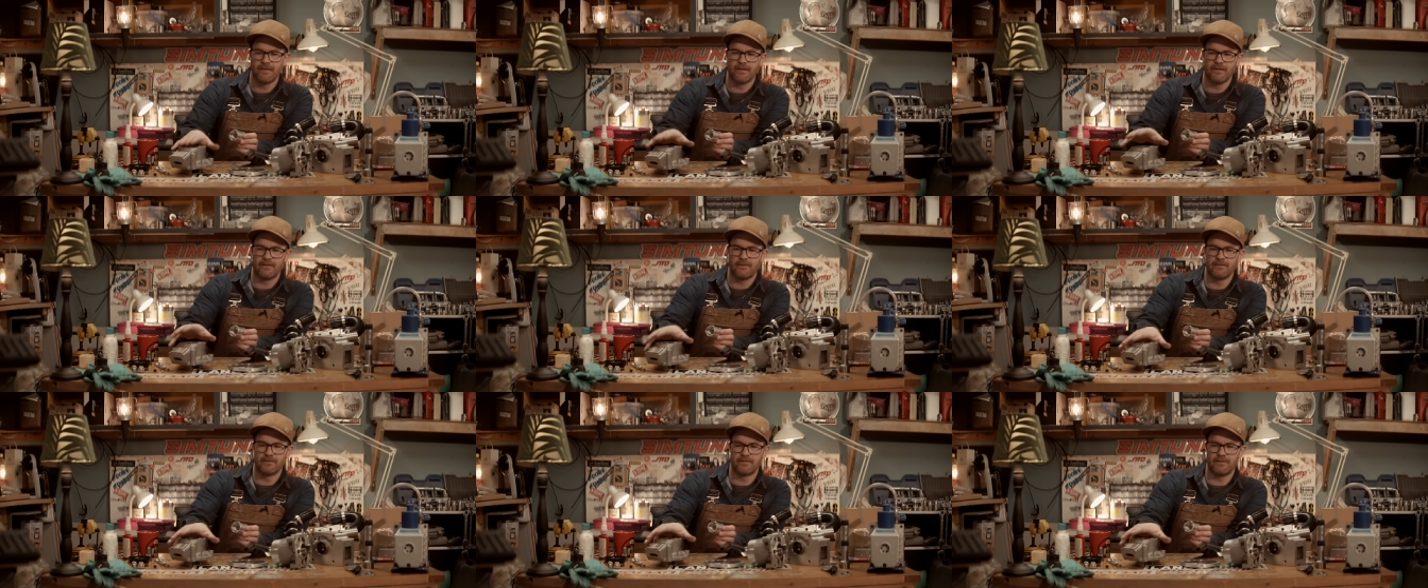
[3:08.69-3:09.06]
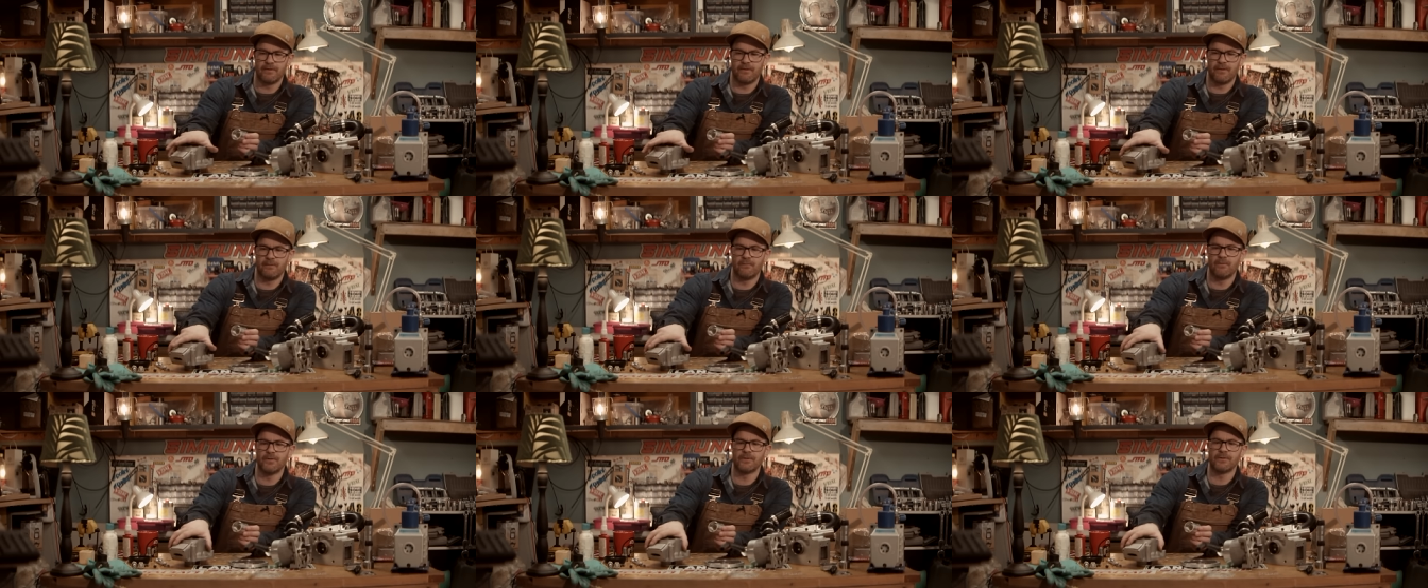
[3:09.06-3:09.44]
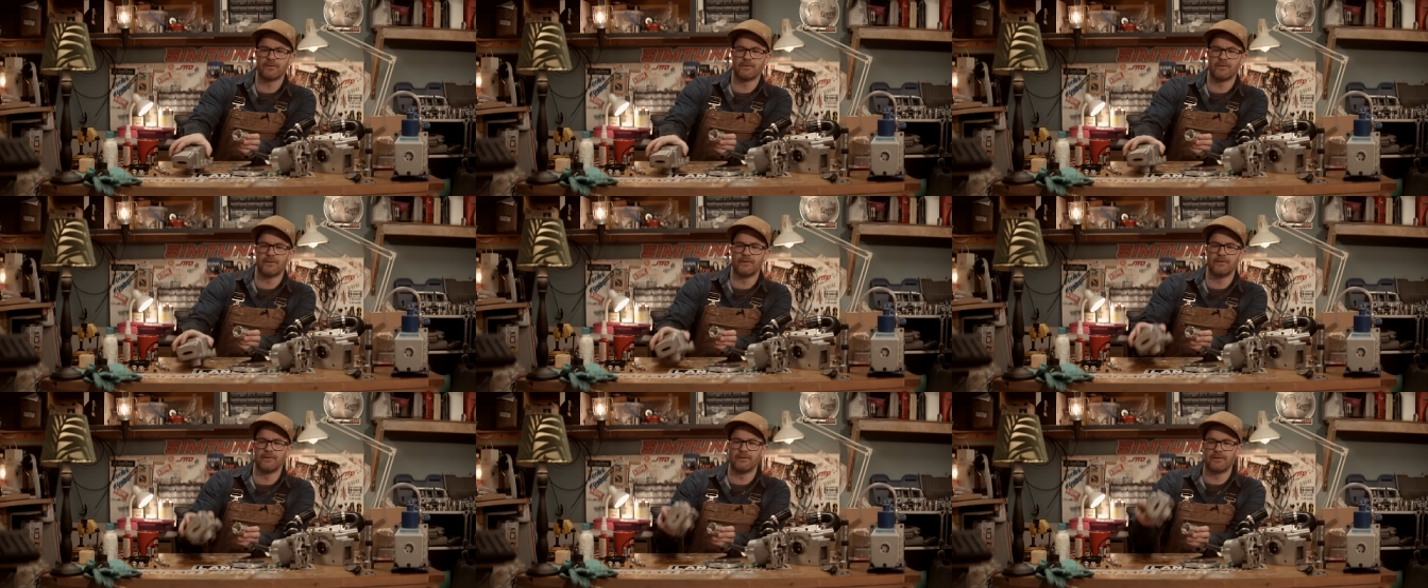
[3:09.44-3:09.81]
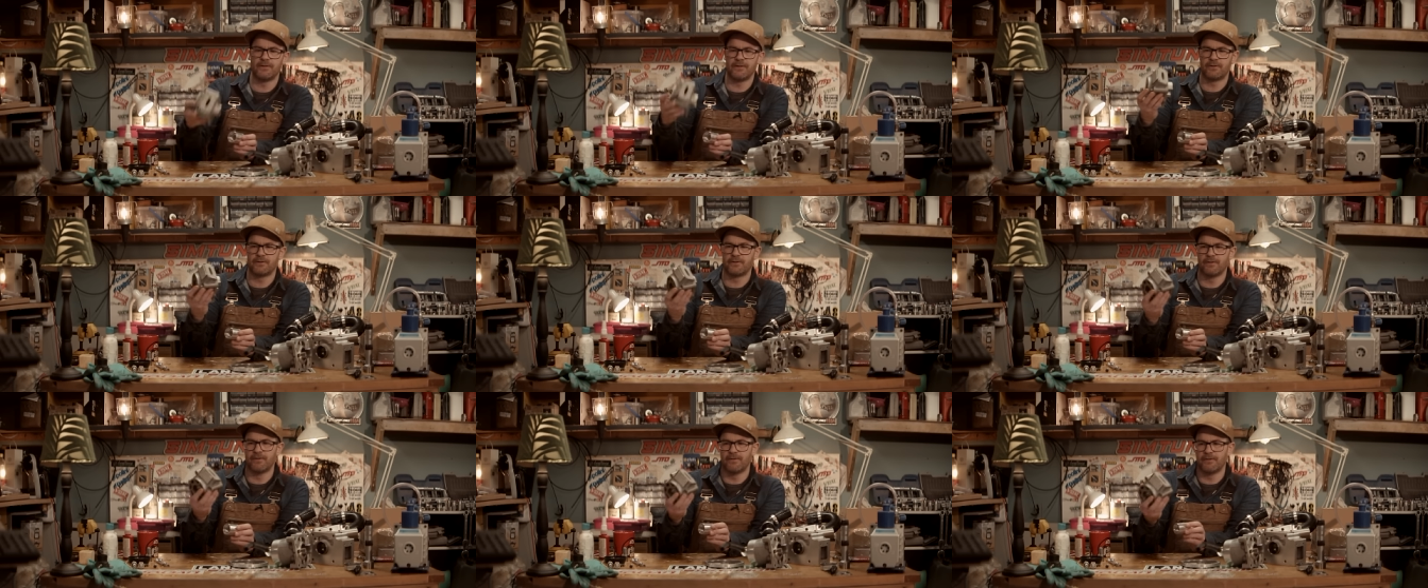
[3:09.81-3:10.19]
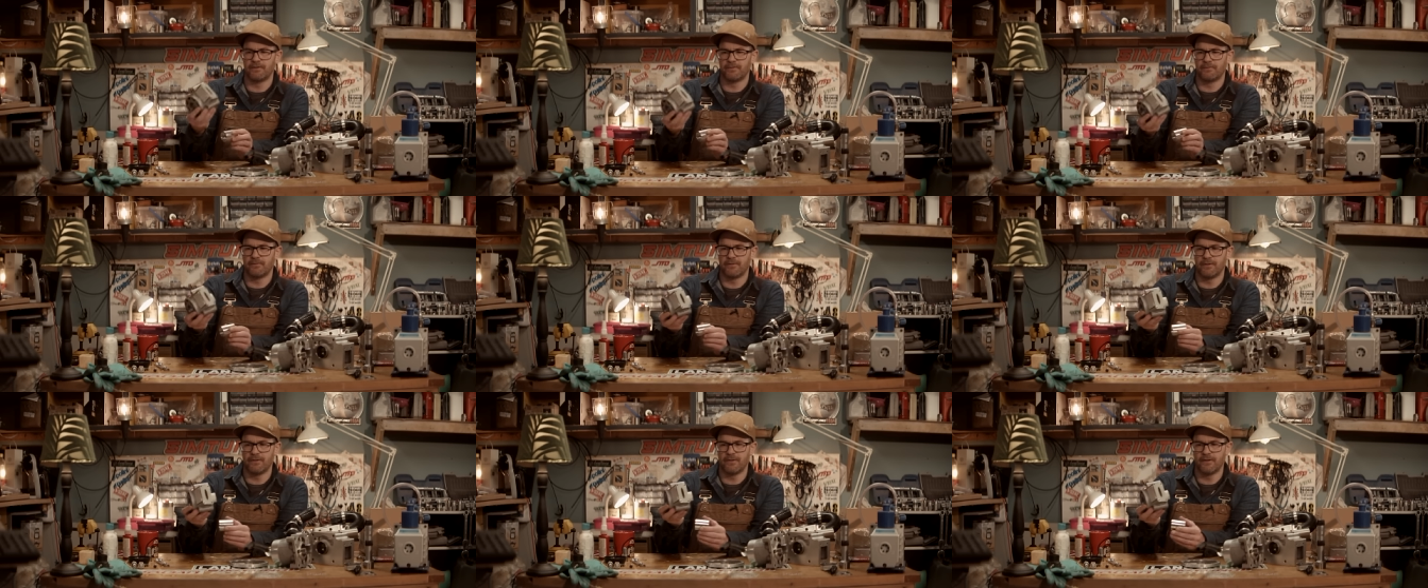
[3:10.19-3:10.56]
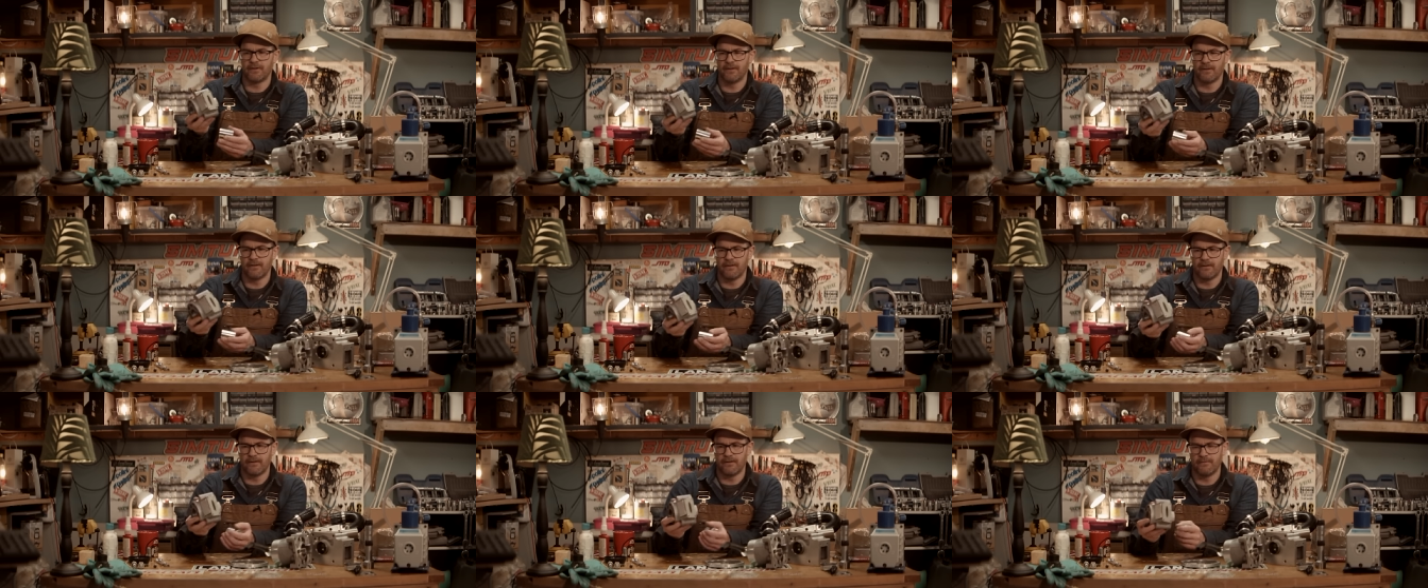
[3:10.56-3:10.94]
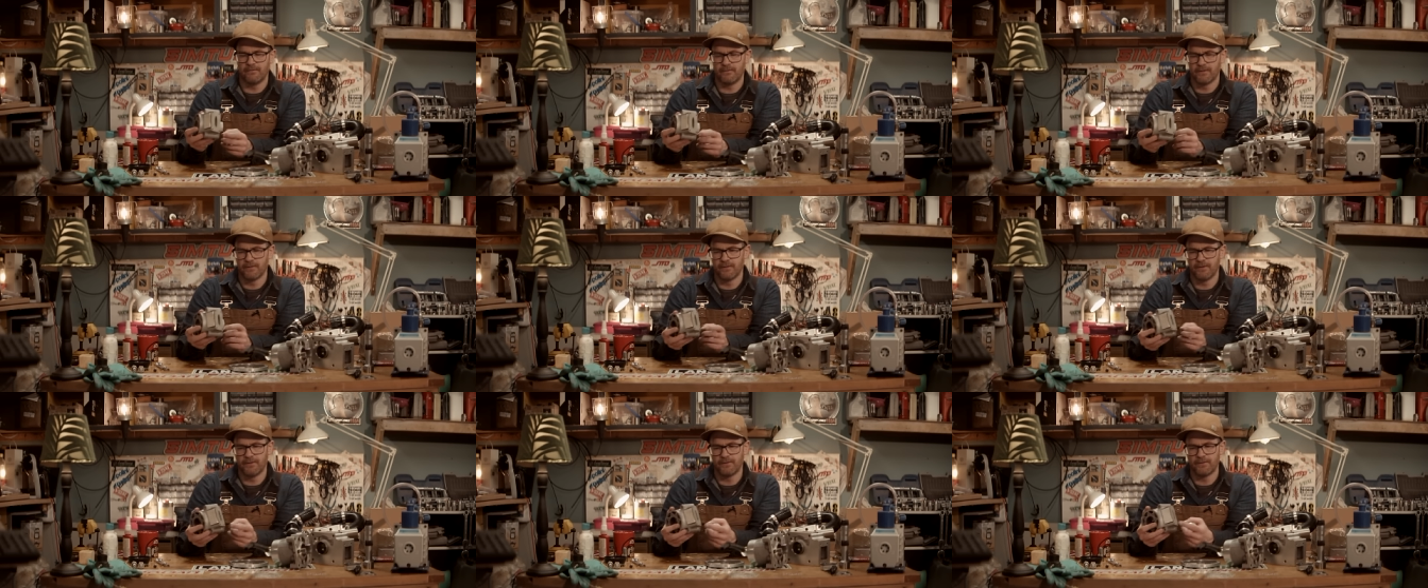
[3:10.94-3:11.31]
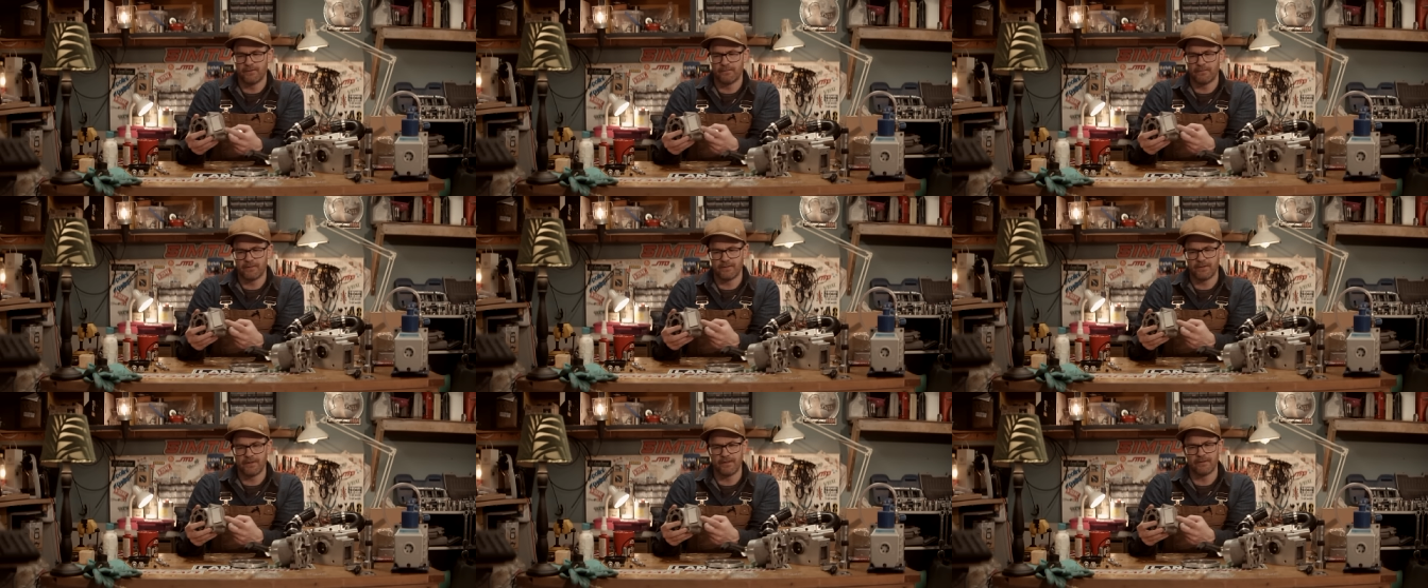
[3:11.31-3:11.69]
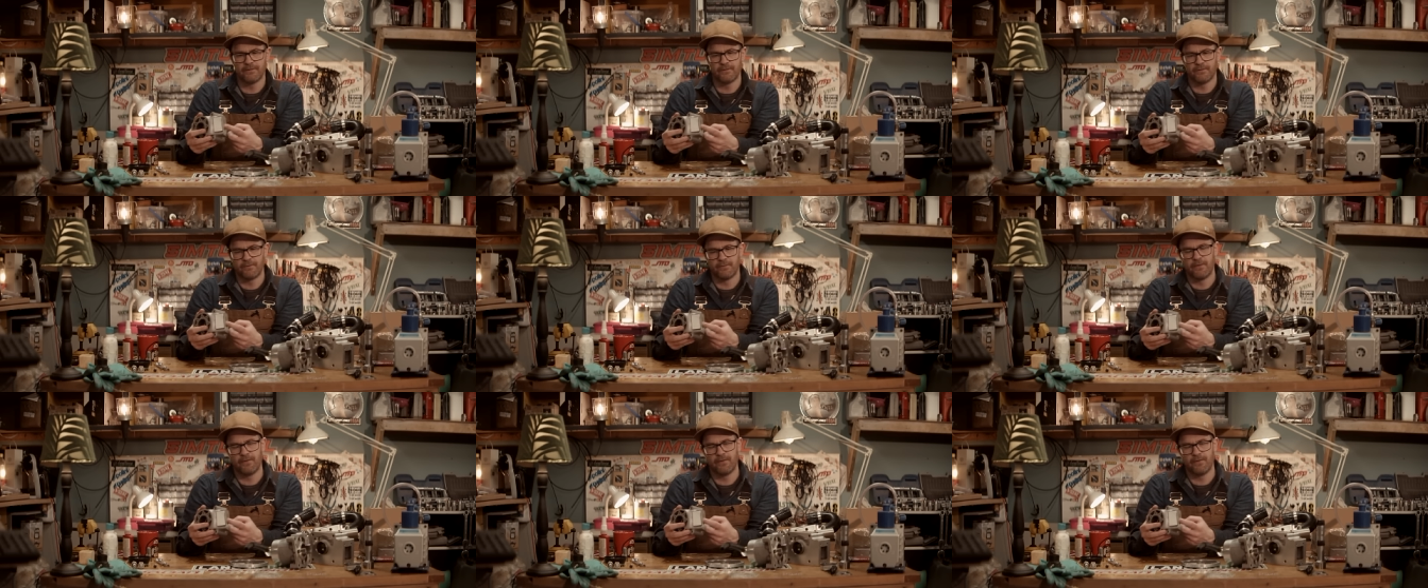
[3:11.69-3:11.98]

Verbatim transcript: because it wasn't only the cylinder with the 100% of